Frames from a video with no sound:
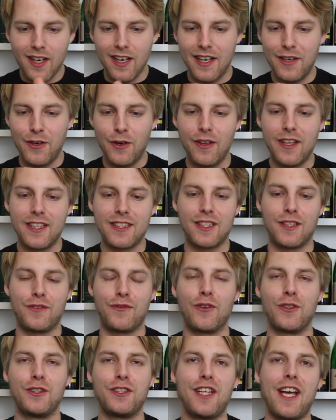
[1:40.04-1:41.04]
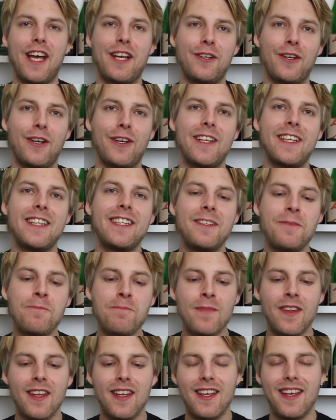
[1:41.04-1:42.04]
I know this is for January,
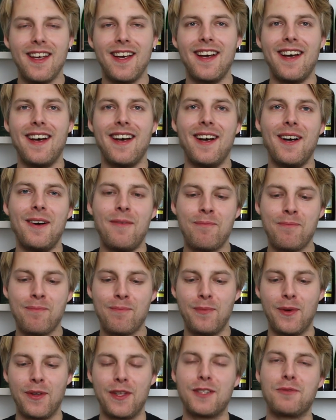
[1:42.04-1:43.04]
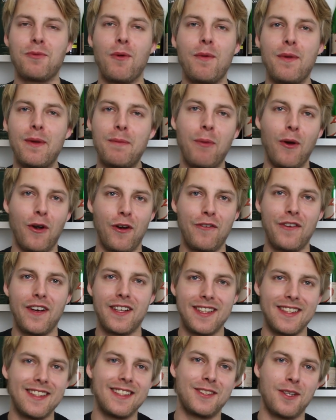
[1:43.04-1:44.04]
uh, but this would be
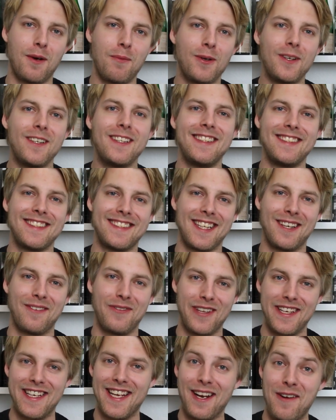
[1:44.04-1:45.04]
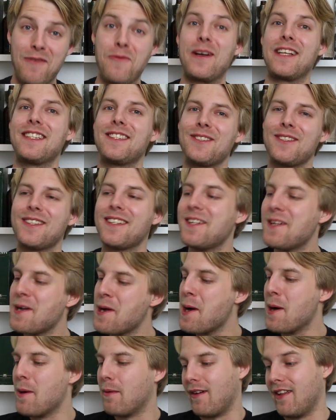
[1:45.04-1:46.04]
perfect in the summer instead of the dead of winter.
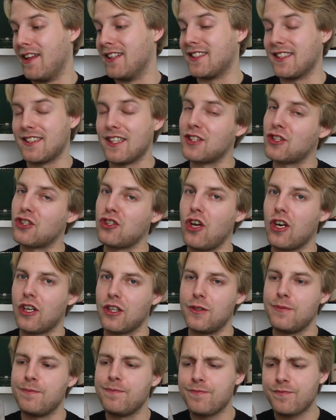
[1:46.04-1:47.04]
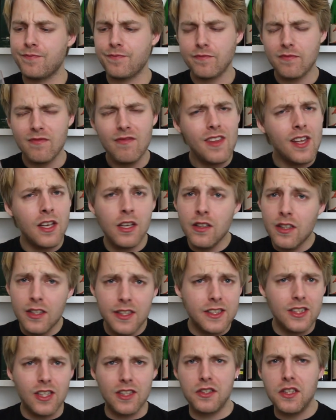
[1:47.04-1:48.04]
Well, this is a slugger.
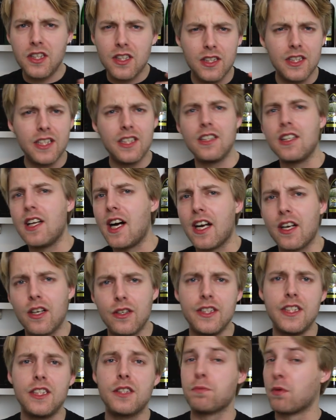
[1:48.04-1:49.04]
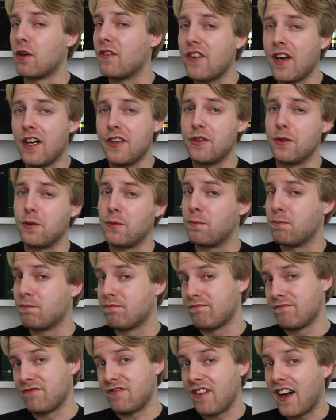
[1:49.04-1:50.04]
It's got the clean lager yeast profile you'll
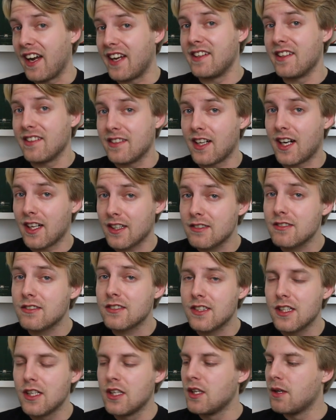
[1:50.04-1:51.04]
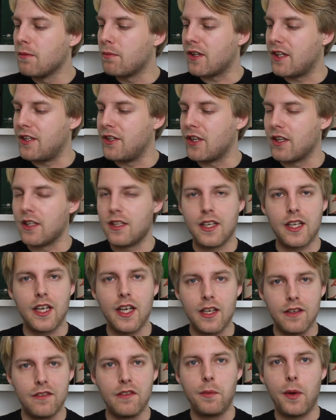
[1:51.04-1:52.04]
find in lagers, but then you've got the
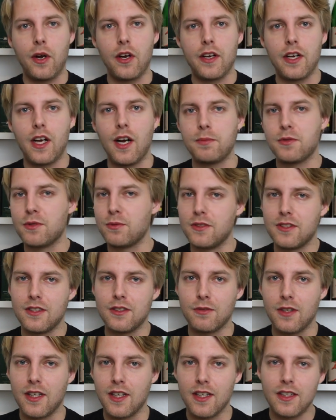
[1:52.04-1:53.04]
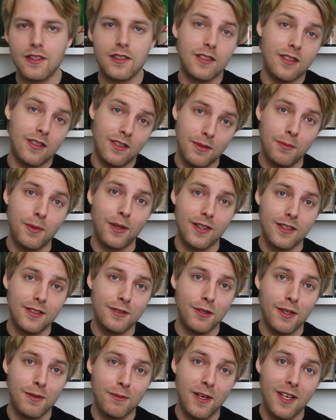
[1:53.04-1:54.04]
kick of American hops, which is why I guess it's called American
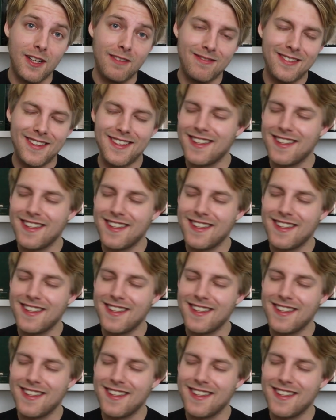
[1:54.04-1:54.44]
Dream, right?